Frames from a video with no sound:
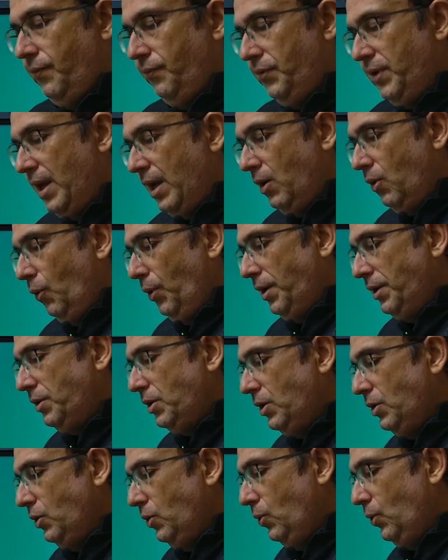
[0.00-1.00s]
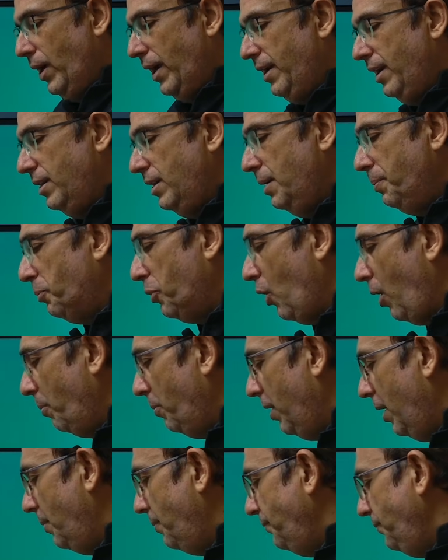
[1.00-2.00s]
we are going to do another
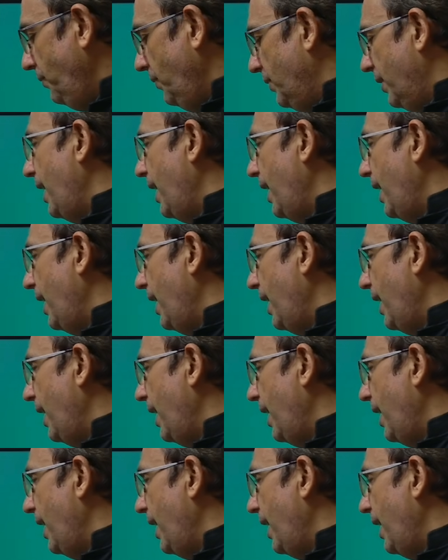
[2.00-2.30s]
problem